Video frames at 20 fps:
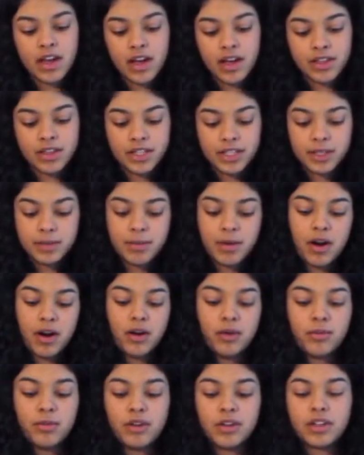This
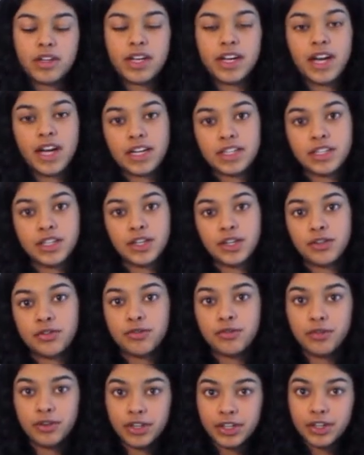part will connect to your
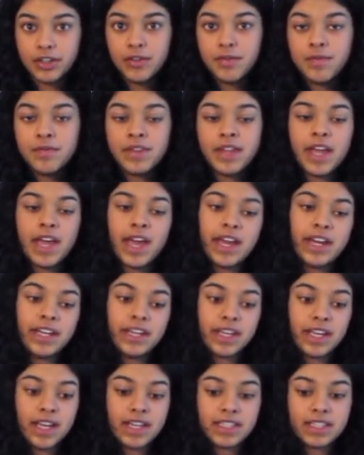foil, and
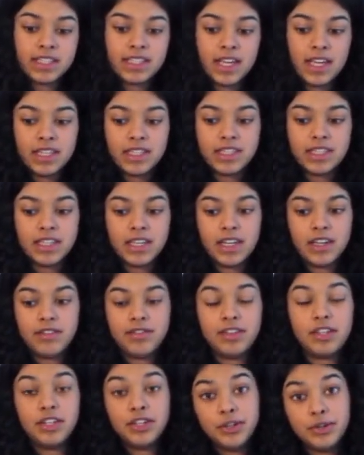it can sense
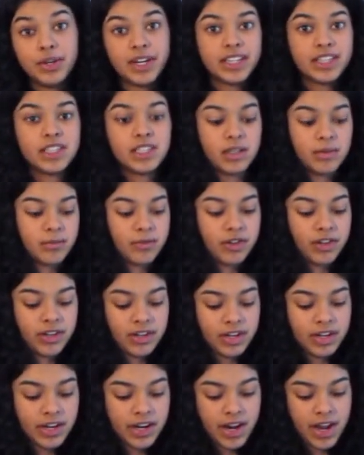if you hit
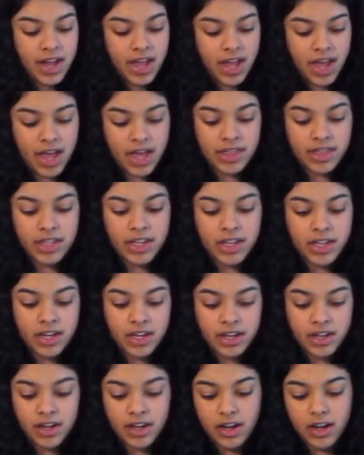someone, and
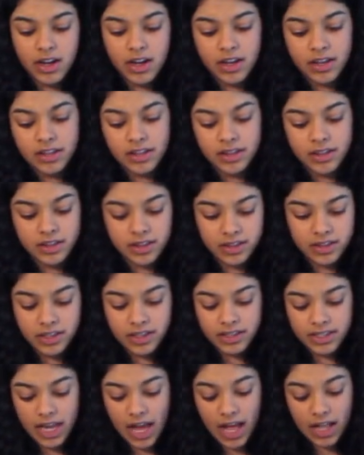then
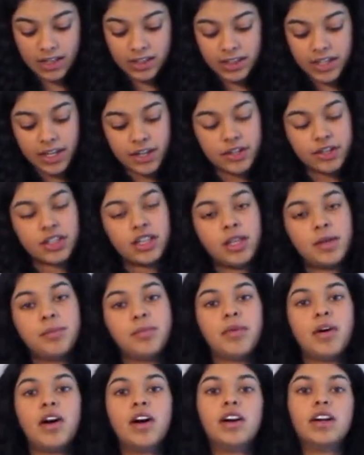this alligator clip
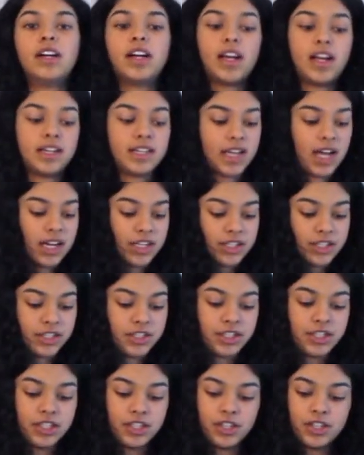part
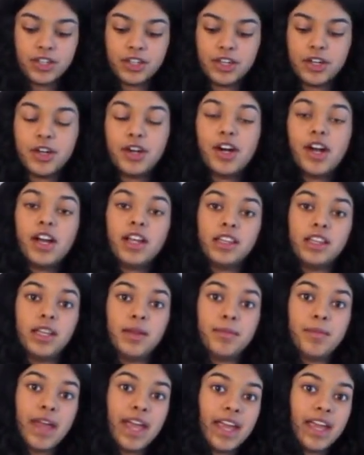attaches to your
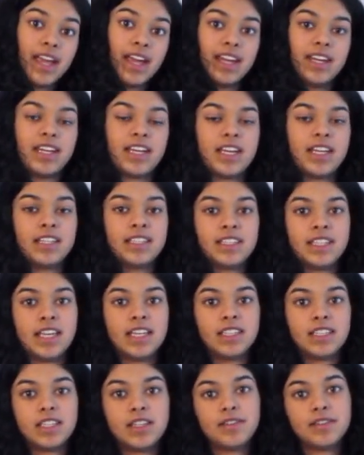lame, and it can
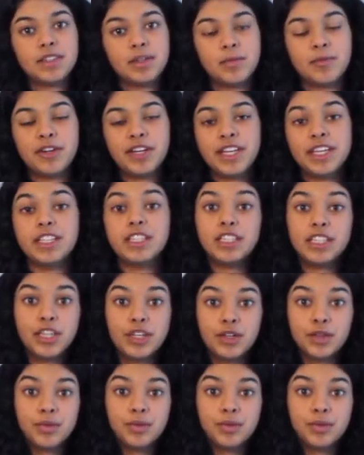sense if someone hits you.